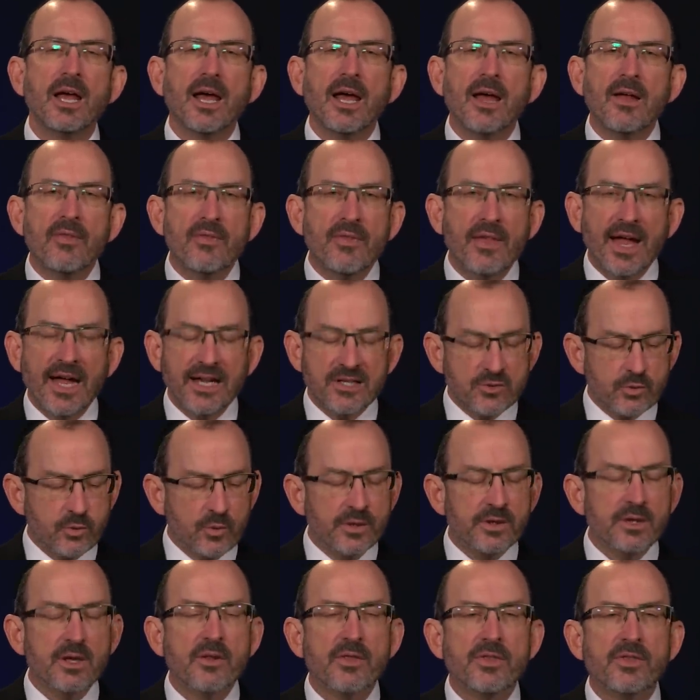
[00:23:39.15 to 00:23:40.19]
And that's
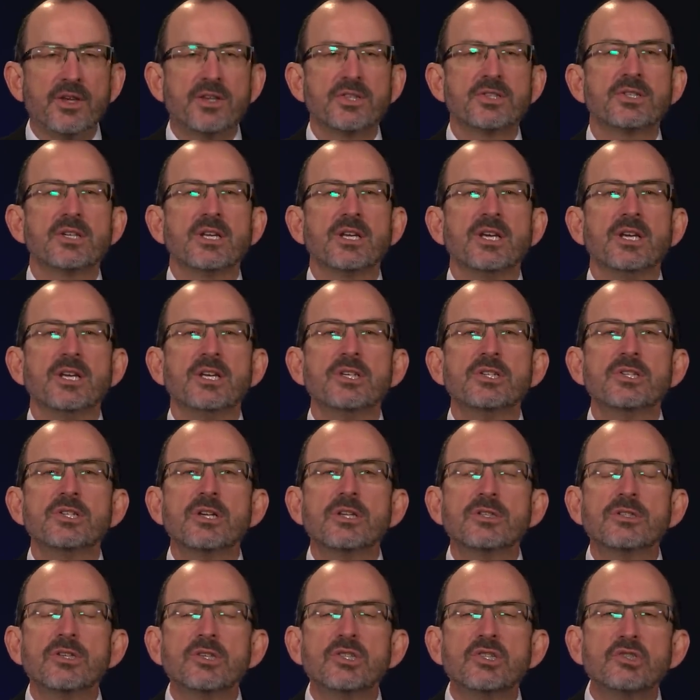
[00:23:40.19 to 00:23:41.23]
what this is
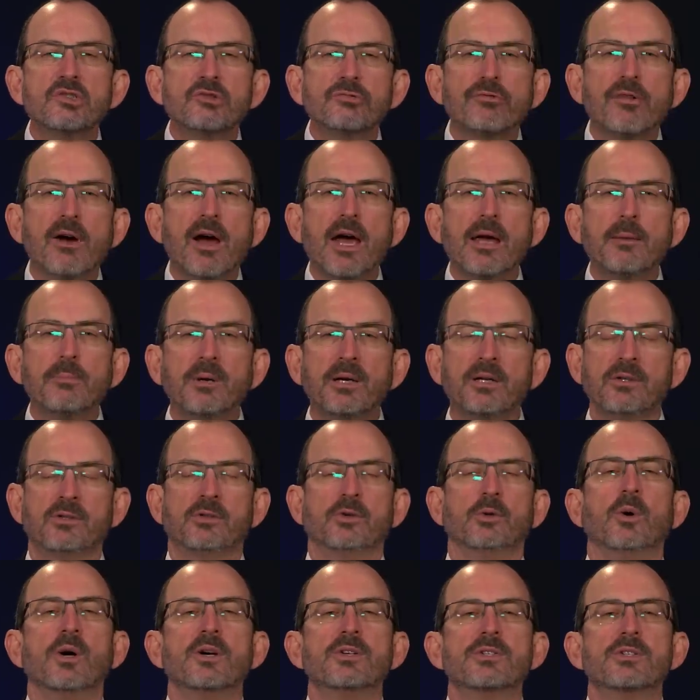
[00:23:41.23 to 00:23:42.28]
describing
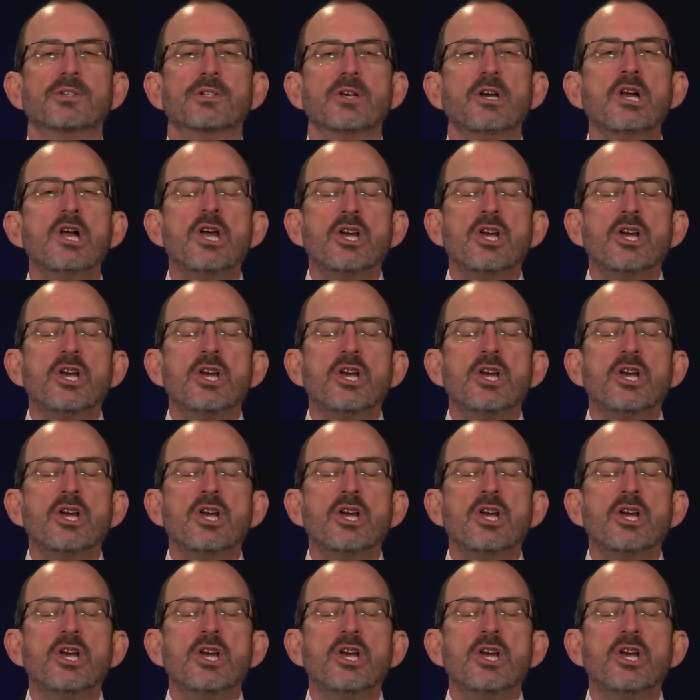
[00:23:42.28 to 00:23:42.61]
to us.